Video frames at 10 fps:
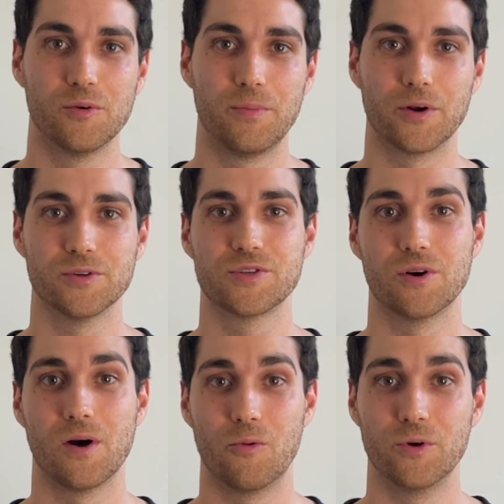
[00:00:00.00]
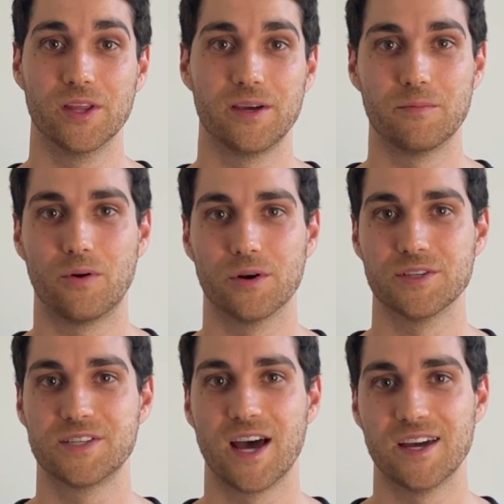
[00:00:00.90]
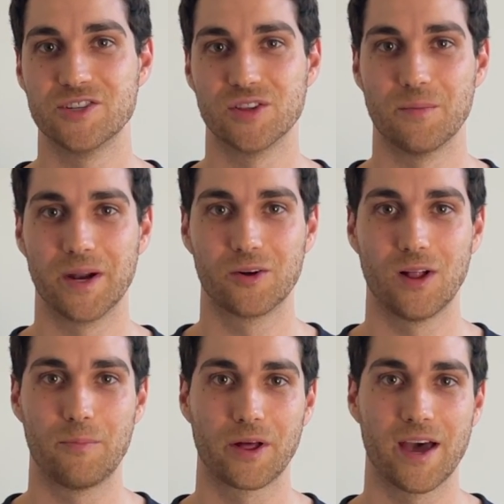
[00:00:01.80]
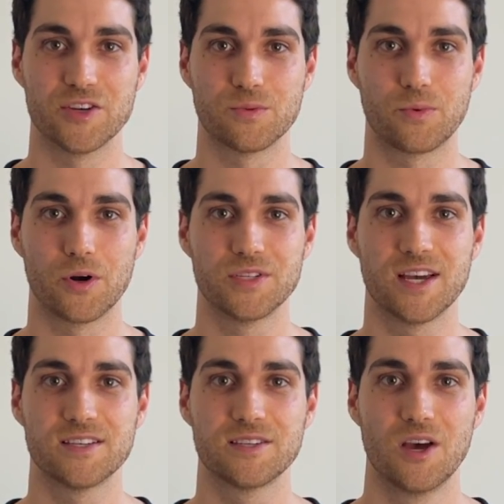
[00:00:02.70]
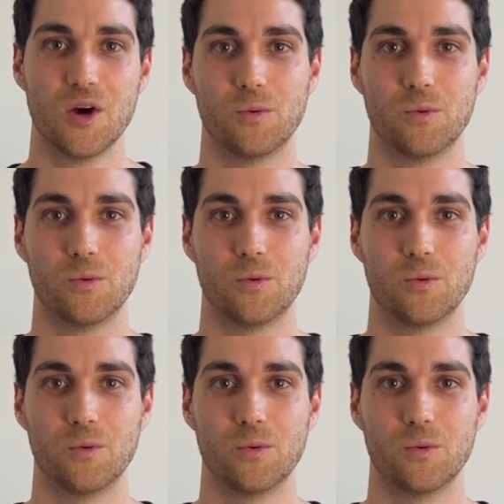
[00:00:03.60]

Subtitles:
but also a really important stage in the medical application process,